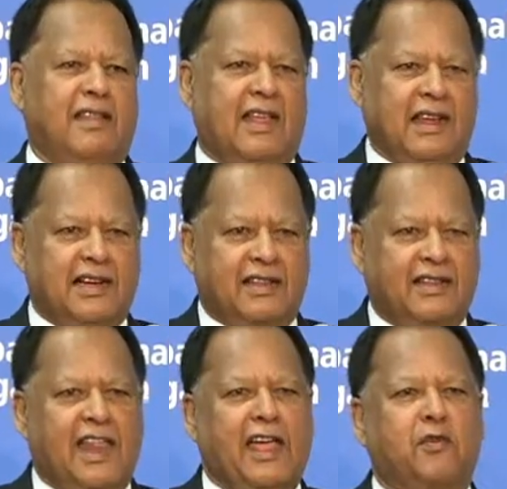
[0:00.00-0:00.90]
They
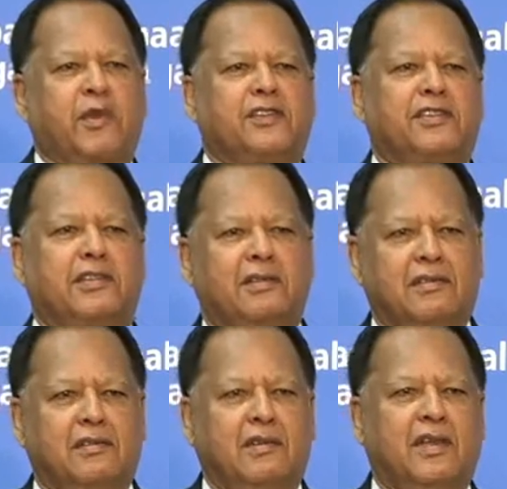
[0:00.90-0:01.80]
learnt the language,
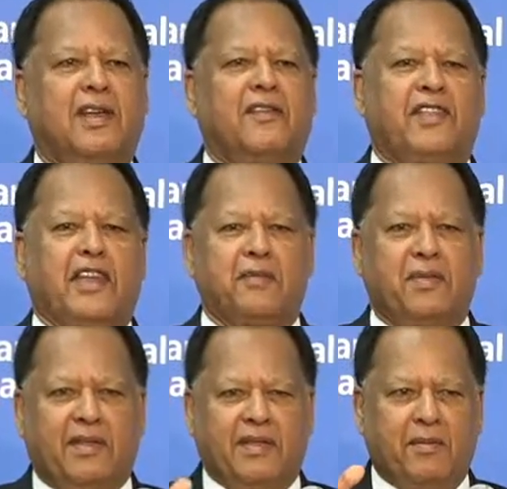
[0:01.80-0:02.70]
they,
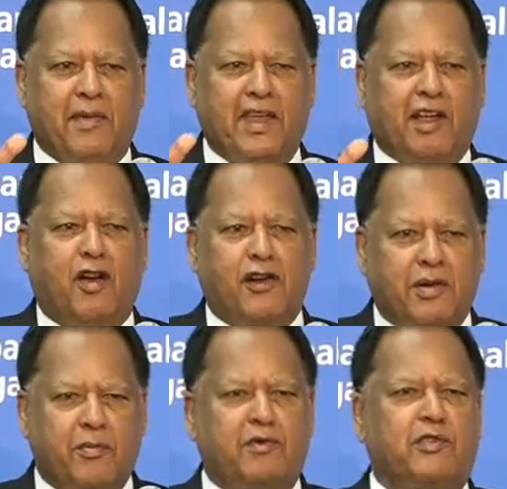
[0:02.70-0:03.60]
they made a
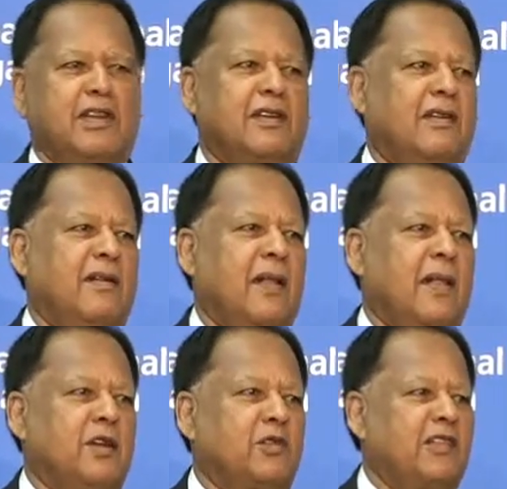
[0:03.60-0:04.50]
contribution
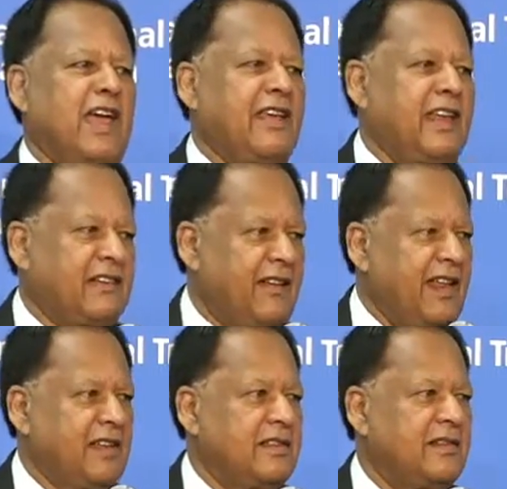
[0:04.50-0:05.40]
to their
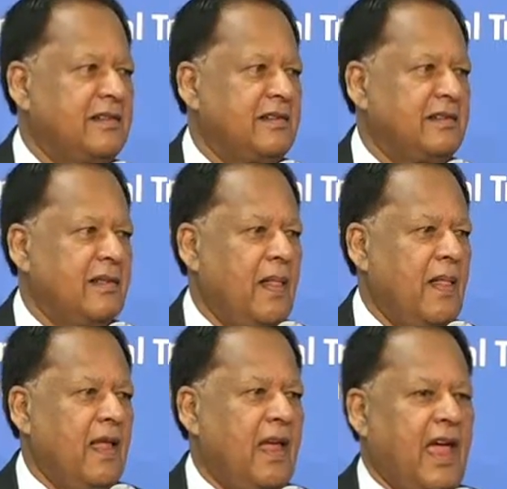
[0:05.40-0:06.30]
electorates,
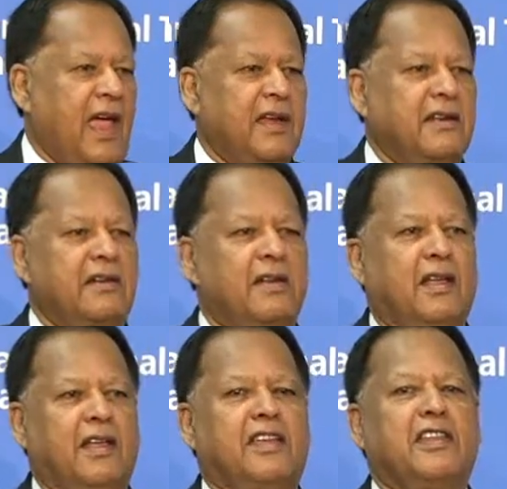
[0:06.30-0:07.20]
and
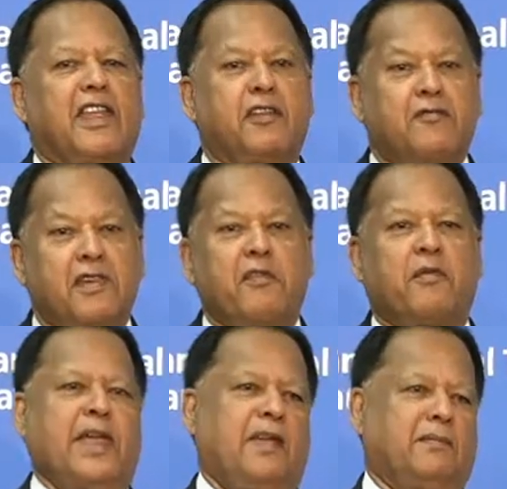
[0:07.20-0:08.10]
in every
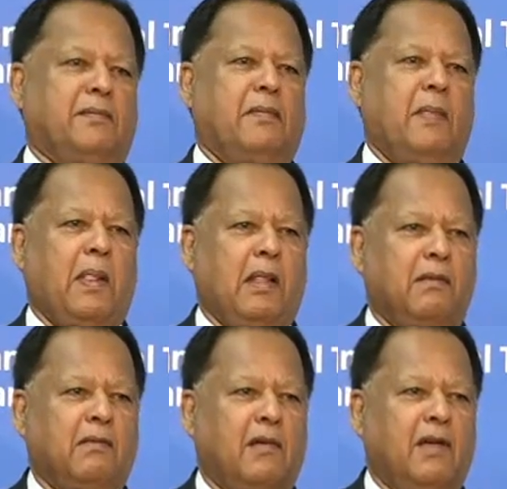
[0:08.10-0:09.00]
way,
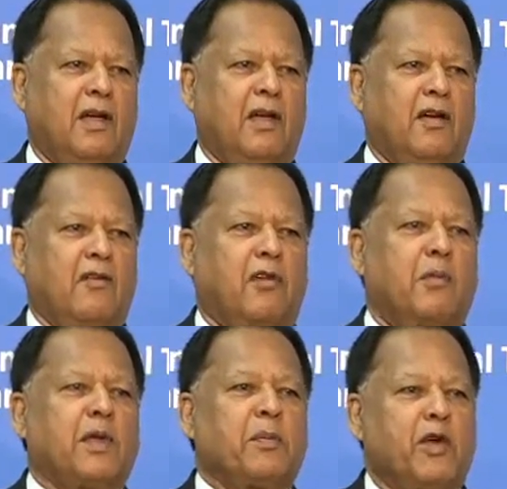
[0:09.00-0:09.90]

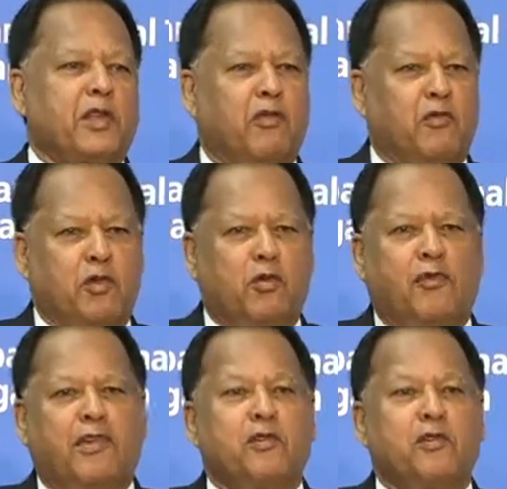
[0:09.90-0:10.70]
from the point of view of